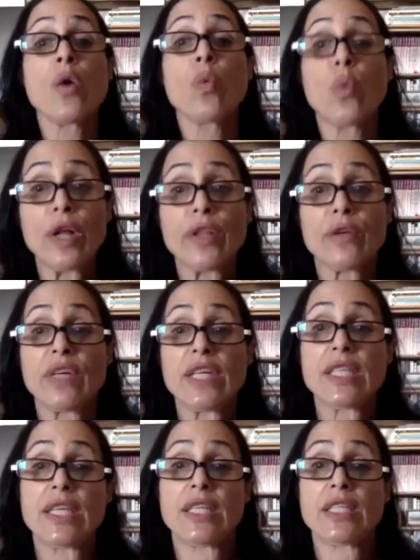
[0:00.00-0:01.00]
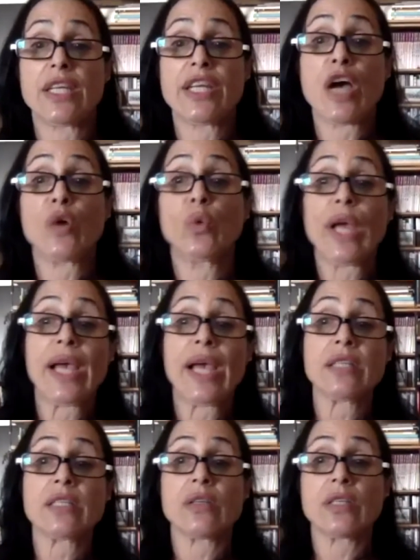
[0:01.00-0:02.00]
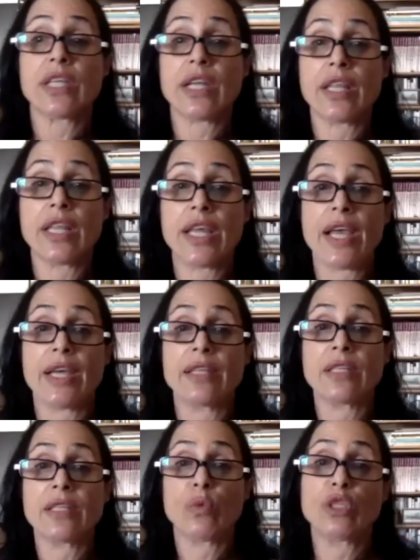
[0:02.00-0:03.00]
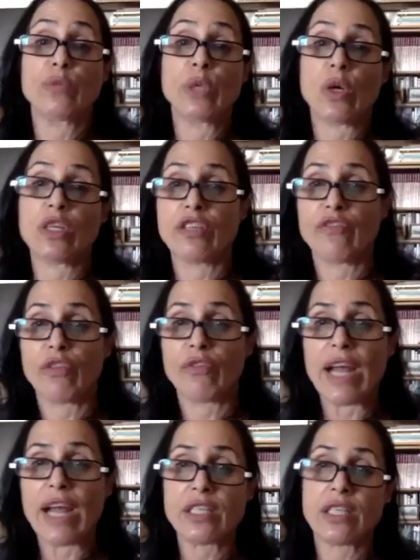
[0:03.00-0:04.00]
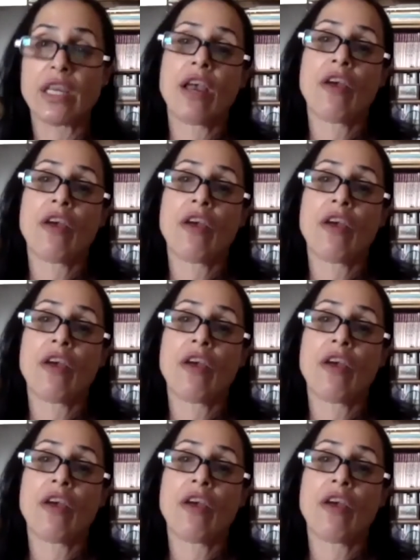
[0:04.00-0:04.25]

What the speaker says: Well, the reason Netanyahu canceled it in the end was because of threats